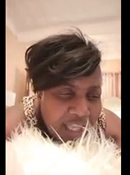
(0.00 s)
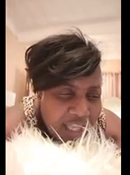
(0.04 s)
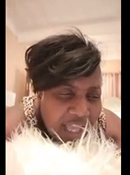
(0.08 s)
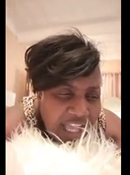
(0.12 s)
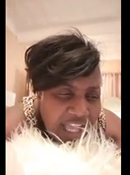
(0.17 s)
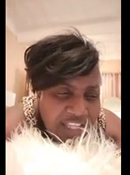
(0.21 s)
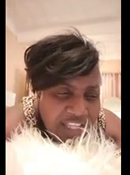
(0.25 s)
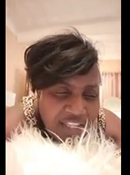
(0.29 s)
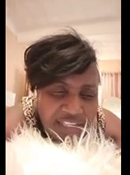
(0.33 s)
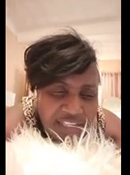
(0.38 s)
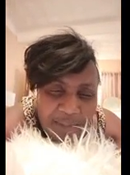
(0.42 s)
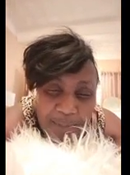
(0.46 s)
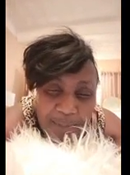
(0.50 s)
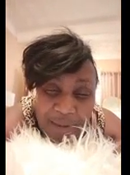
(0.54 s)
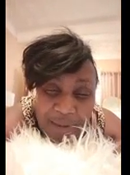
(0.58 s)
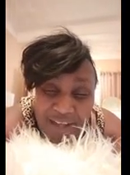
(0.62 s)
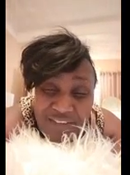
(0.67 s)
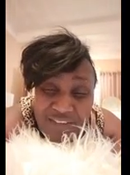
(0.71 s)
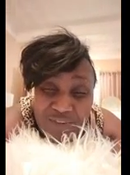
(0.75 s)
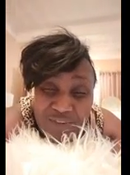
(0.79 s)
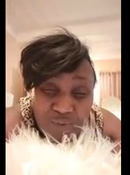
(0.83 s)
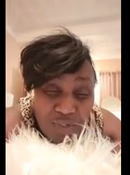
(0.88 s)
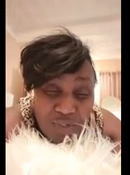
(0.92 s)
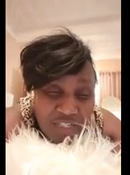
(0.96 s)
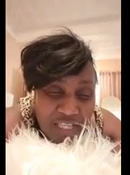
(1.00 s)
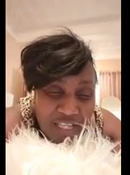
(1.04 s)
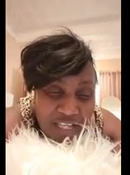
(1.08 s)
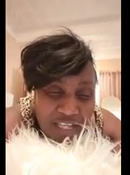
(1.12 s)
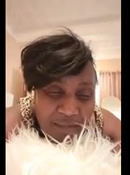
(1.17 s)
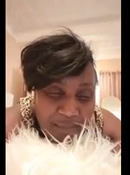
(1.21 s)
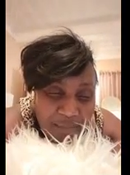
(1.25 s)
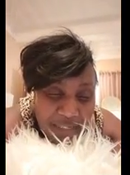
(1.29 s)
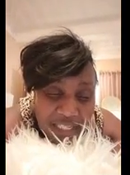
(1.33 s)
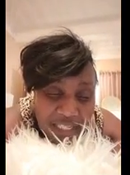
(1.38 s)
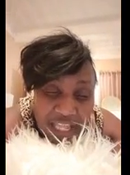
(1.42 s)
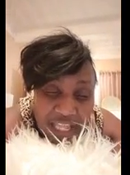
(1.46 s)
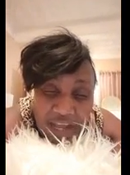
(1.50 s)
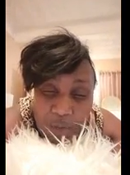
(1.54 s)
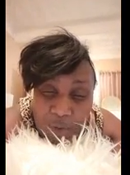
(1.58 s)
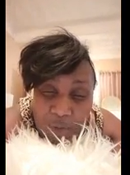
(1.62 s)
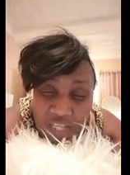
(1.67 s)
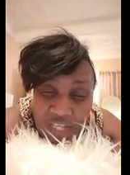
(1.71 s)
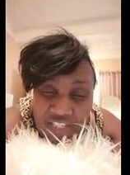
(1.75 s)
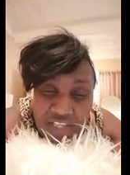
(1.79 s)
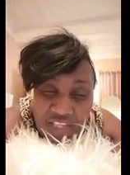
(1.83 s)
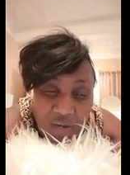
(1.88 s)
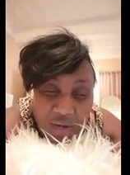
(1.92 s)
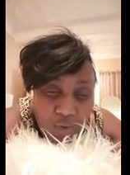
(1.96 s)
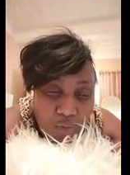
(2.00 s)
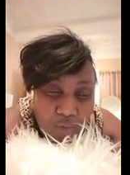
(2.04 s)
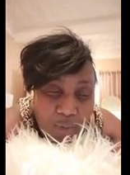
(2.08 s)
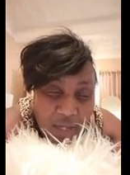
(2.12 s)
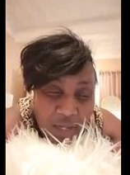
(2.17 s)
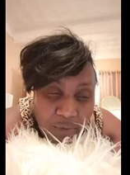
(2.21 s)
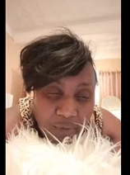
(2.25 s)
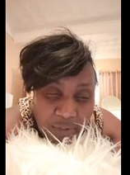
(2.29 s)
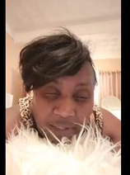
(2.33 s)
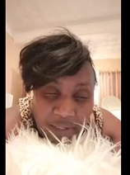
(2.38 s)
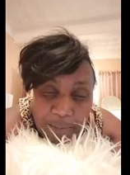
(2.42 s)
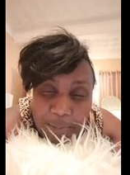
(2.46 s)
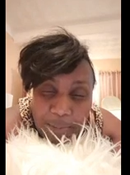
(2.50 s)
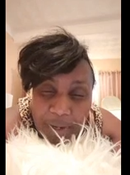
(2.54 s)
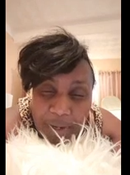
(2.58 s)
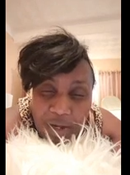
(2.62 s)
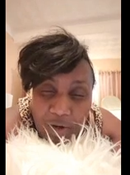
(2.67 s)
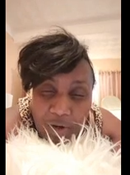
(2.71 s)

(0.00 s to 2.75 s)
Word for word: And you dip on social media, watch a woman who depend